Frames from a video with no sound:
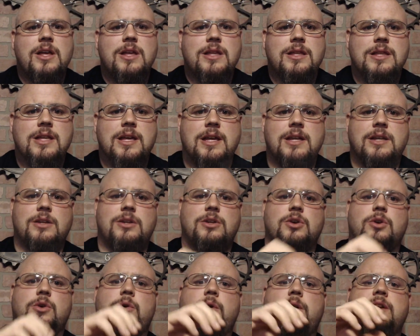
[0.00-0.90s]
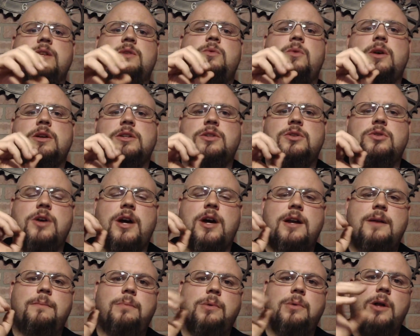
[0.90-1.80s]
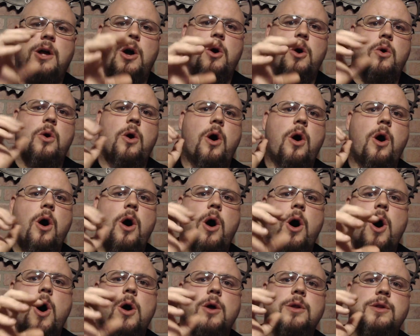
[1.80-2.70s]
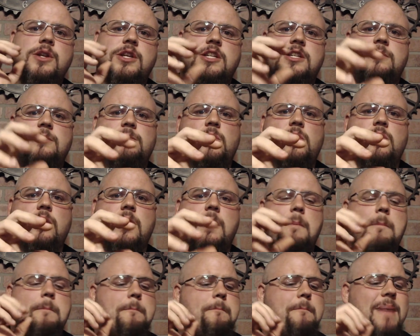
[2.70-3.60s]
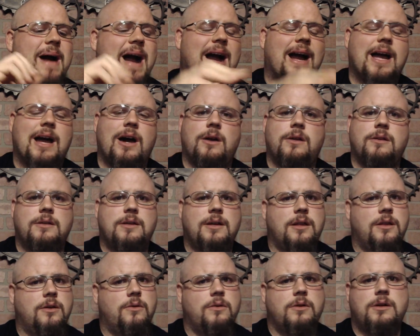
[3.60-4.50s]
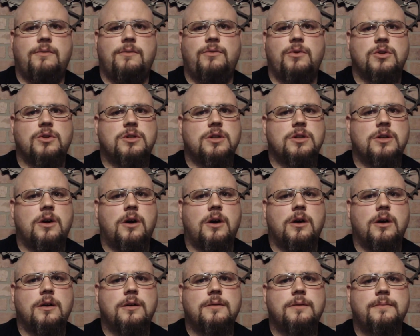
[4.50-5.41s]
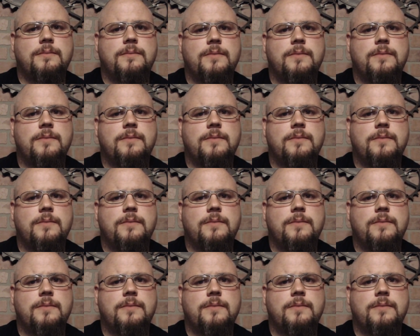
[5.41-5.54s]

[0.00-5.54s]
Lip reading: Then you're going to want to try to blow all the smoke back out the other end of your cigar.